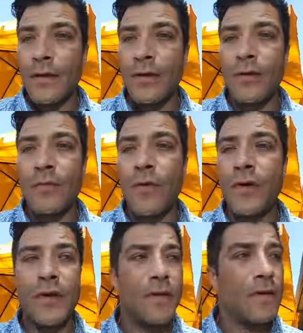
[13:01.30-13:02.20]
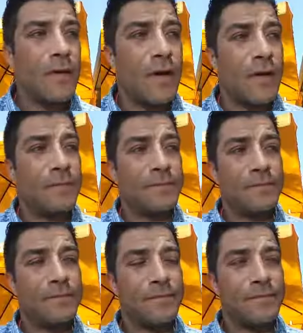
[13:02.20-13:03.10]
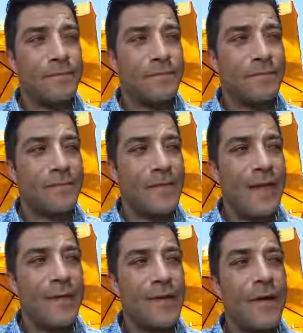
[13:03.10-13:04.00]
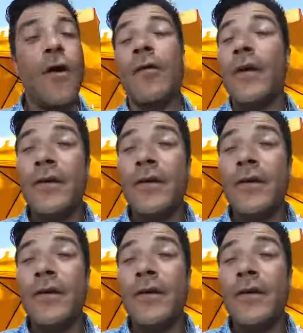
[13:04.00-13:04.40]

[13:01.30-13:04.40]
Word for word: you know, the more that um, damn it, oh,